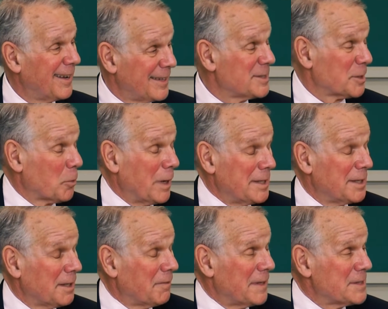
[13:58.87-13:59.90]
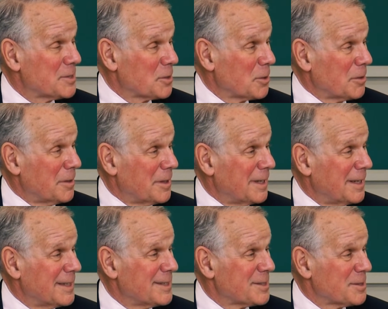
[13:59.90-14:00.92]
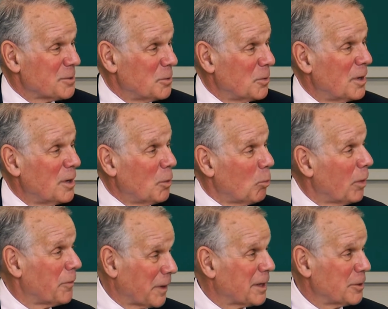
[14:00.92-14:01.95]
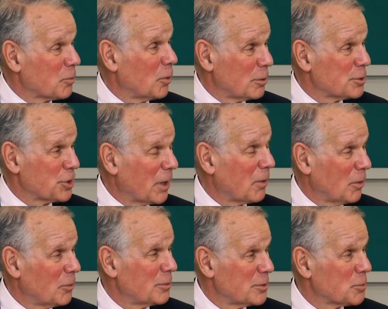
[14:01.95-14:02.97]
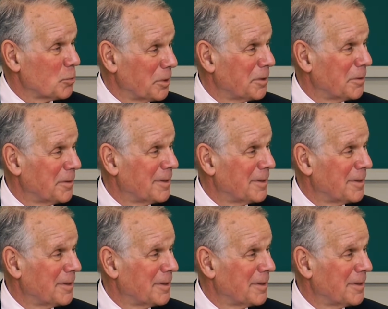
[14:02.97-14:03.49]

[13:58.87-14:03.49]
there's a great deal of uncertainty as to what the control shareholders will